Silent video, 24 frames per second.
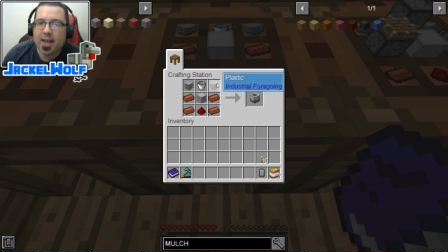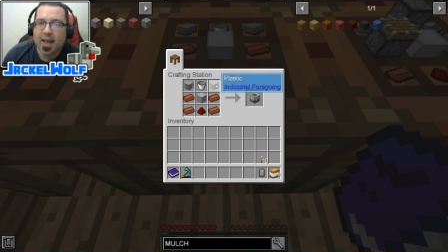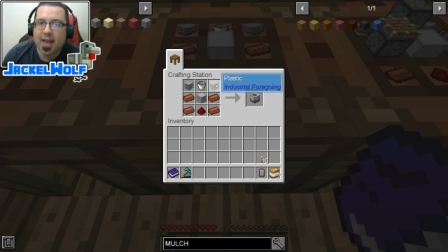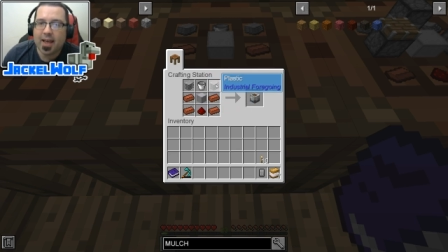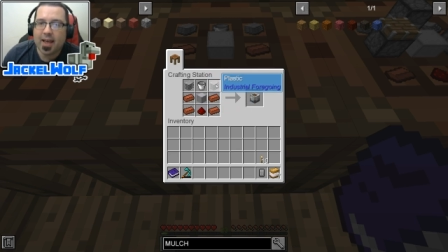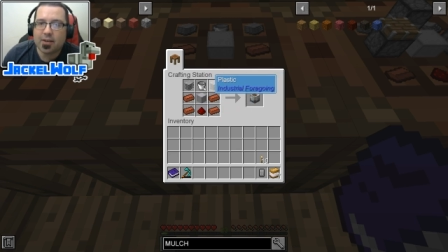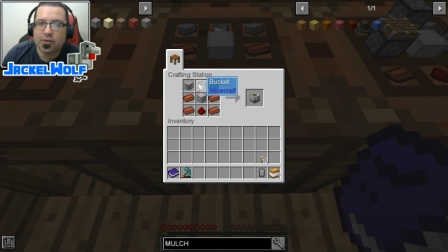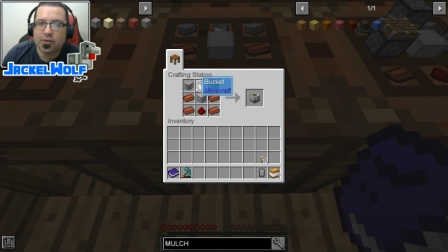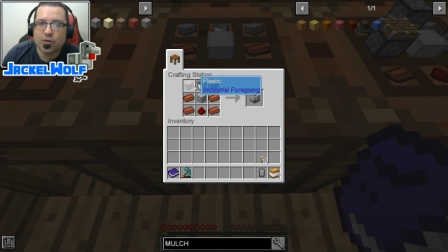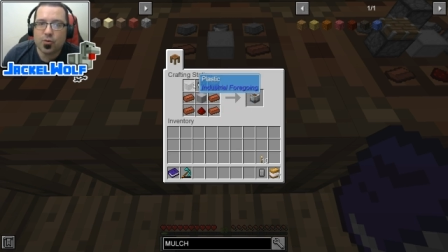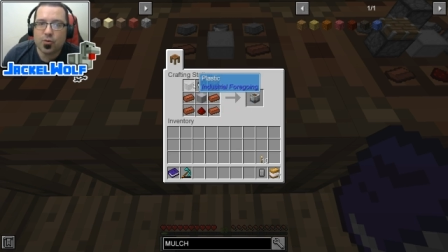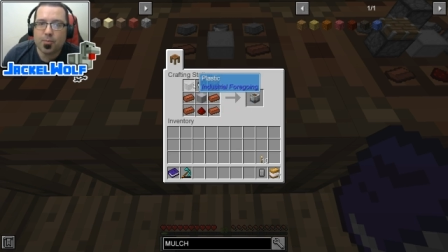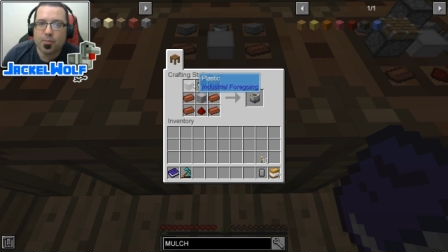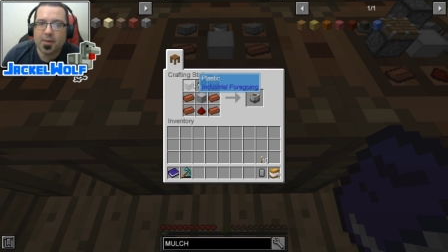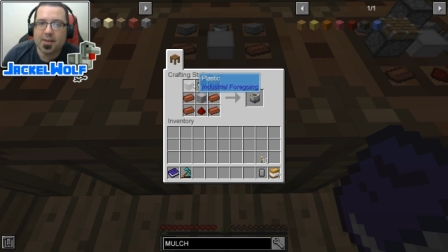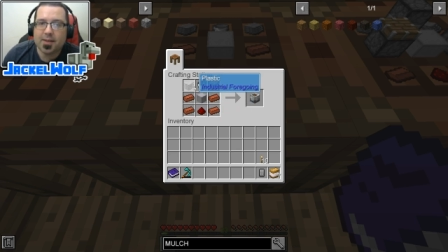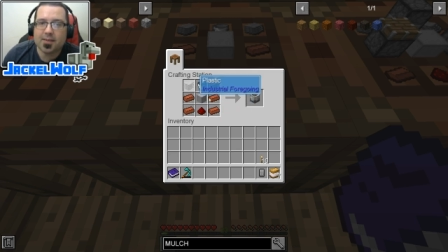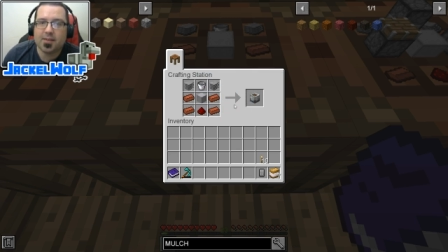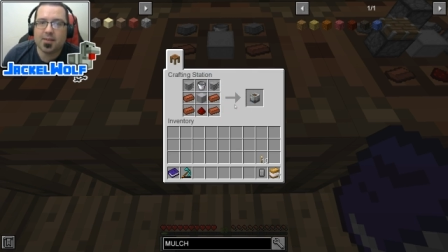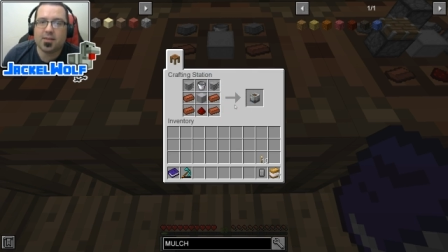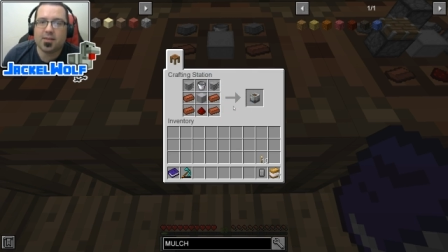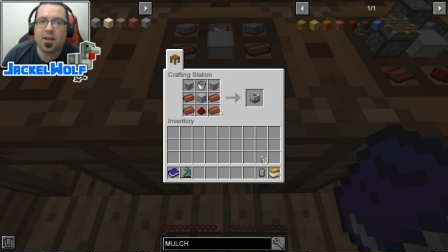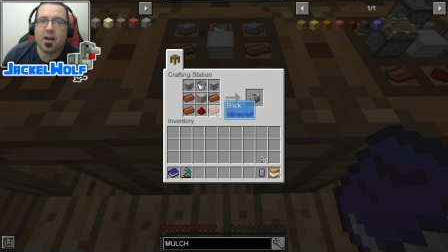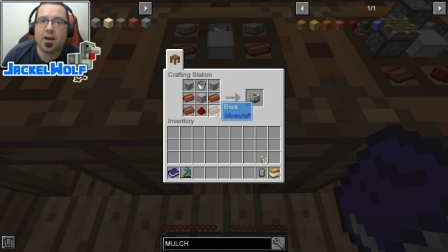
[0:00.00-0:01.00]
and two
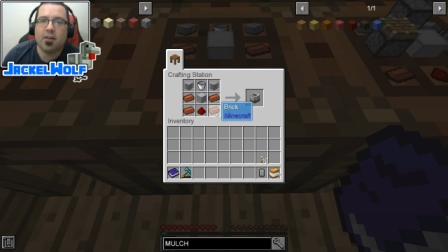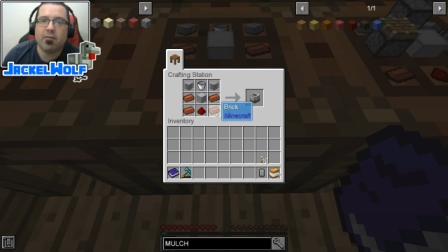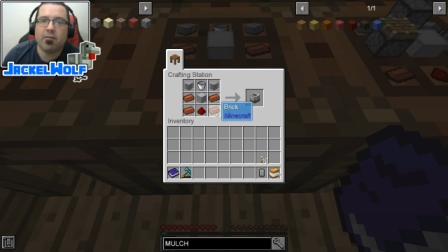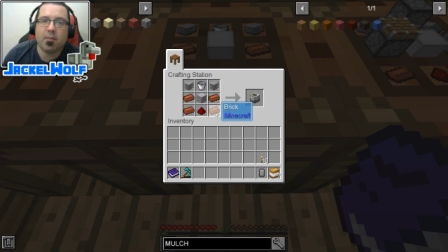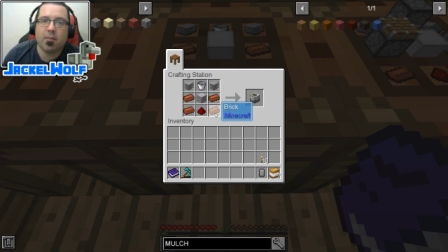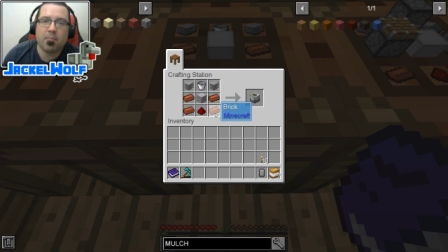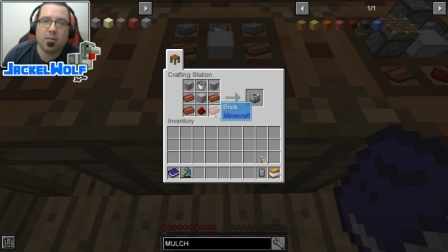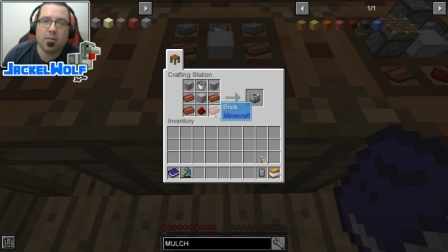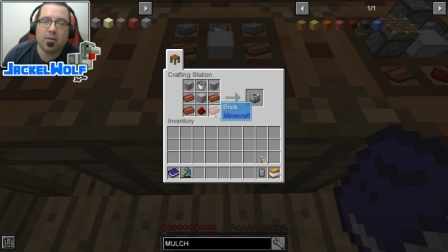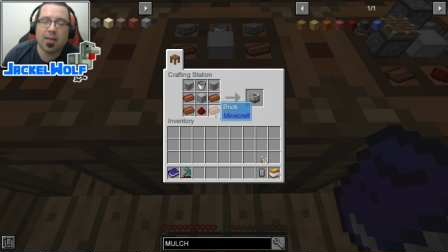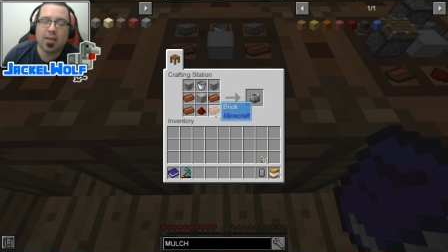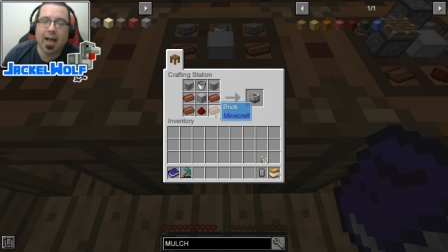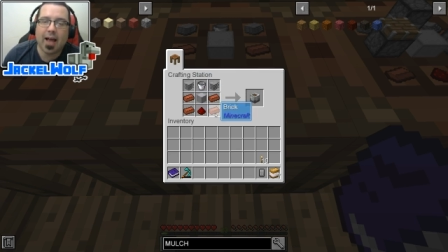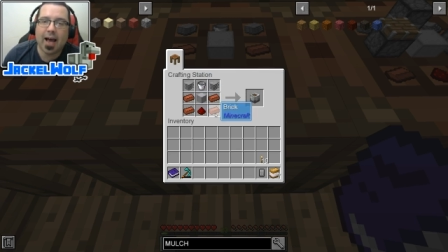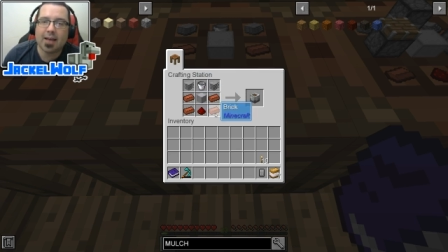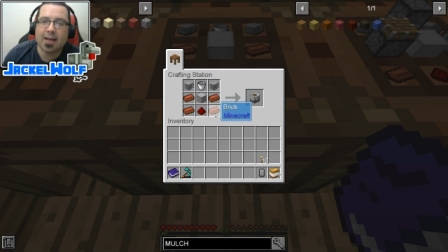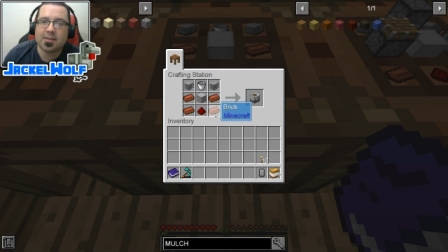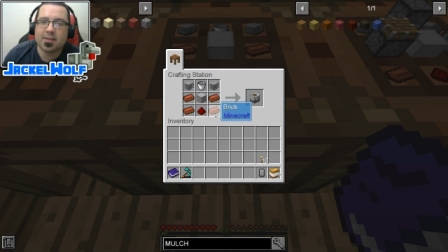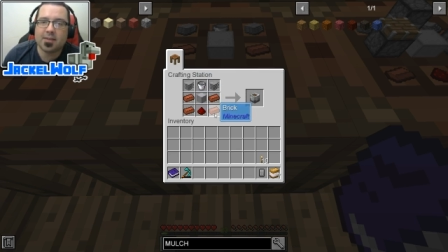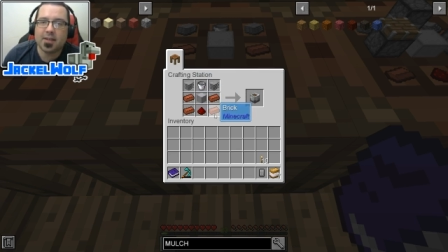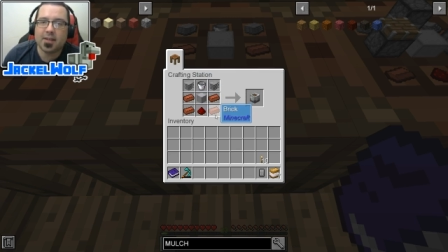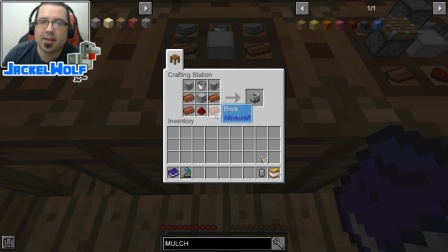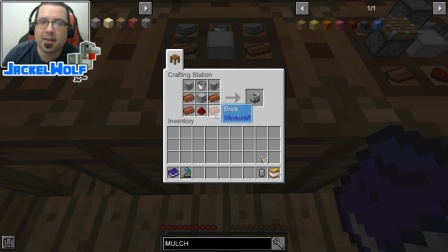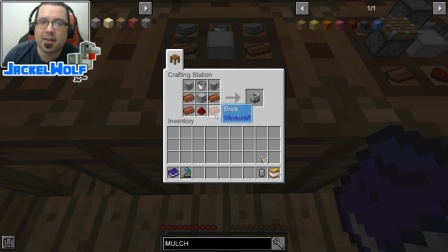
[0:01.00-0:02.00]
pieces of
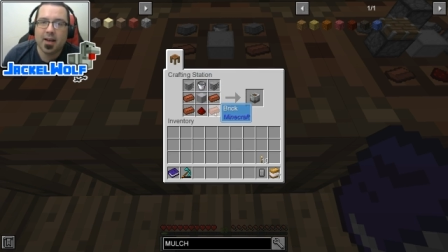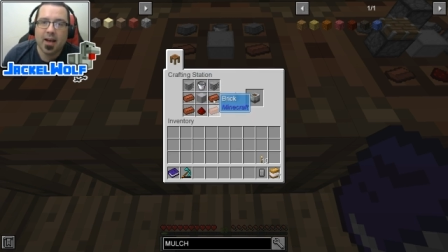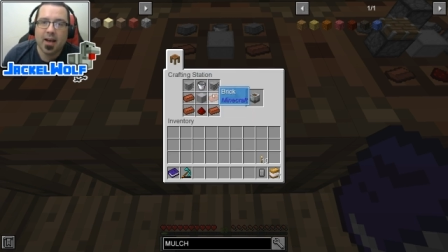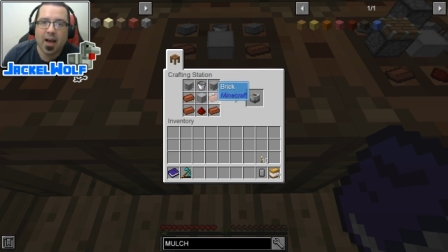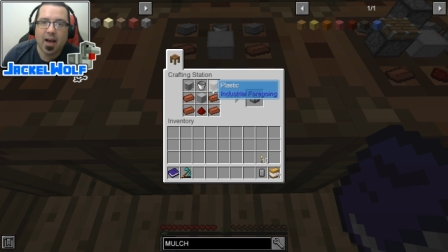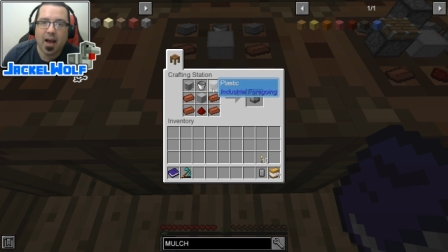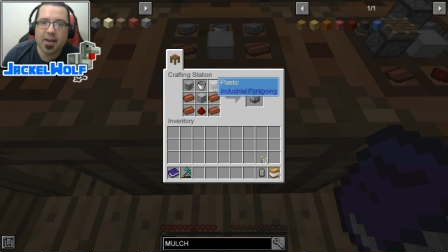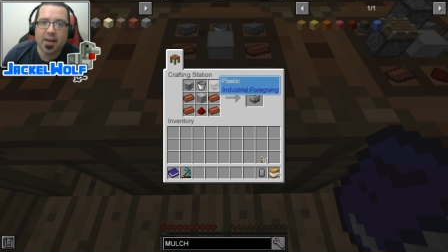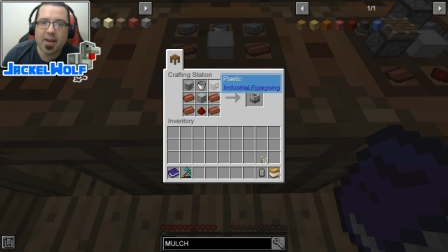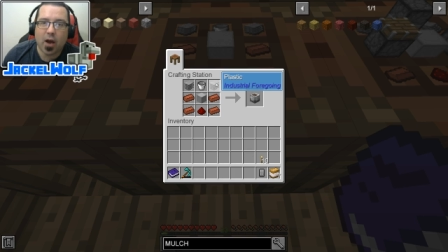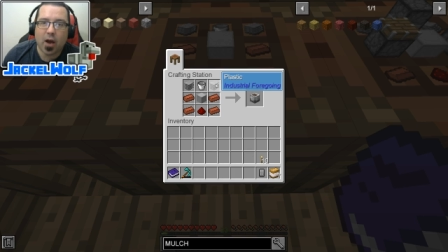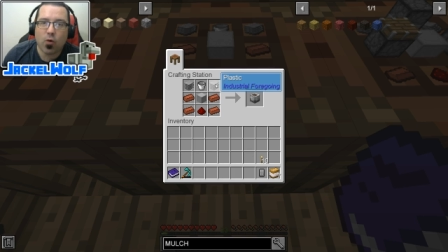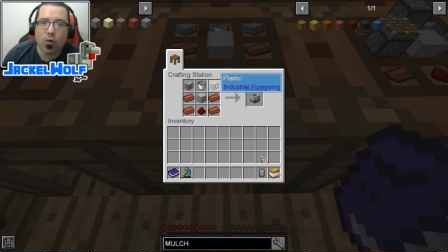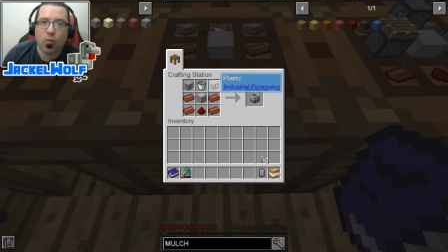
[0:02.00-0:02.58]
plastic. Uh, now,